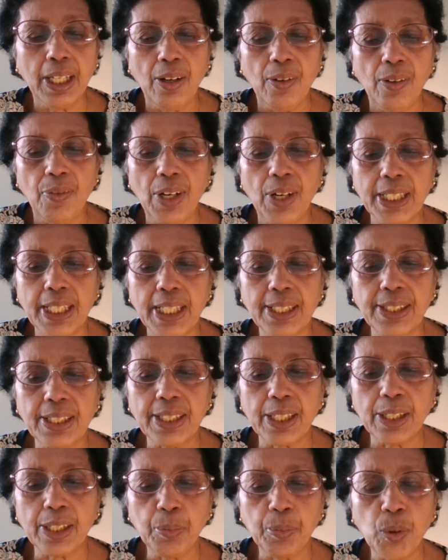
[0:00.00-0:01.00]

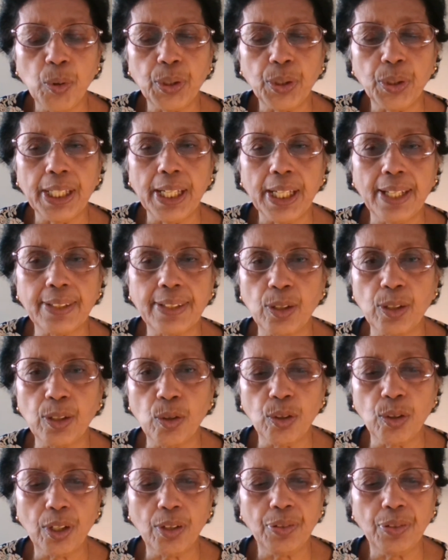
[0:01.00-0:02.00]
financial reporting as an
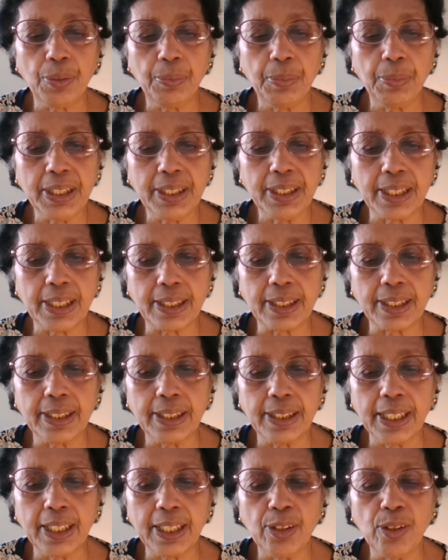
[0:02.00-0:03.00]
owner of a business.
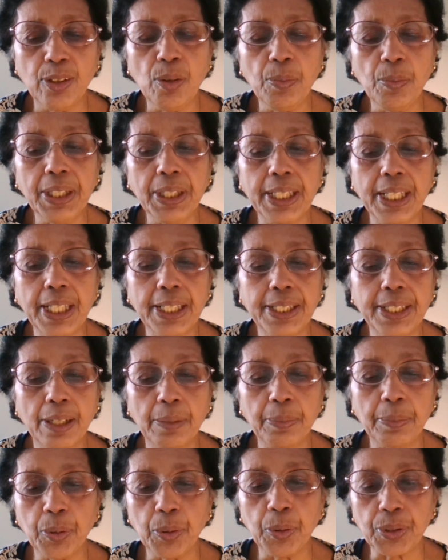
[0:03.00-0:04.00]
The economic data are
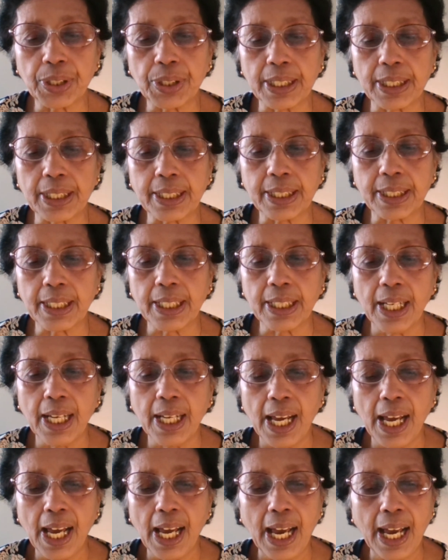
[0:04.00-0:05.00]
processed
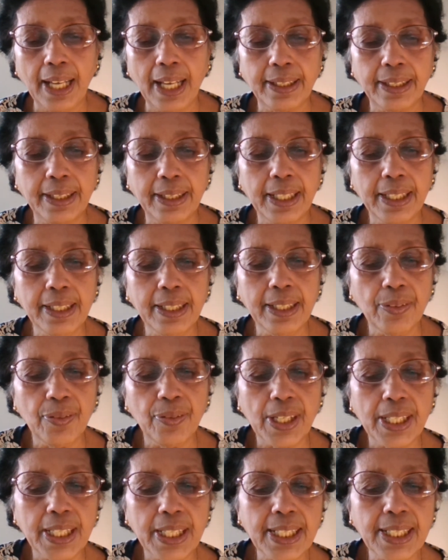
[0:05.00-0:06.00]
and then the
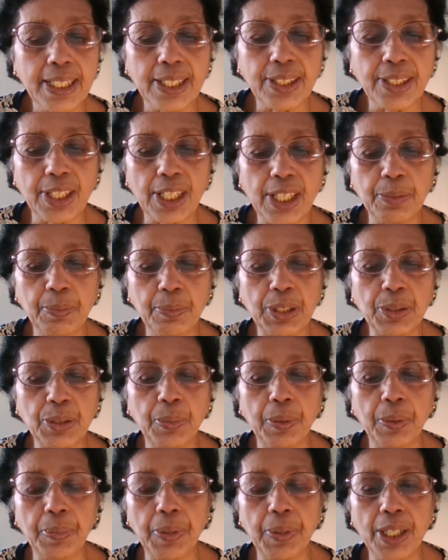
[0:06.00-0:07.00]
financial statements
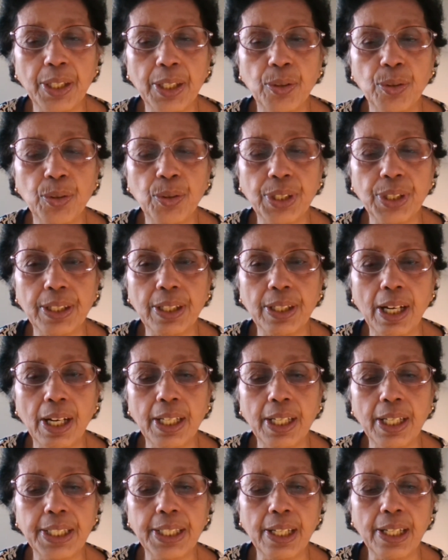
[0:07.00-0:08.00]
prepared using the
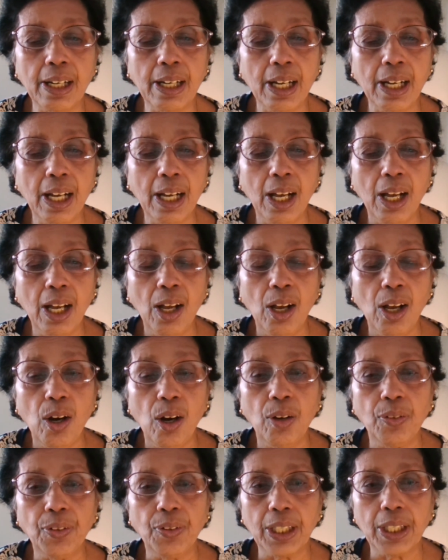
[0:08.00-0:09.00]
idea of the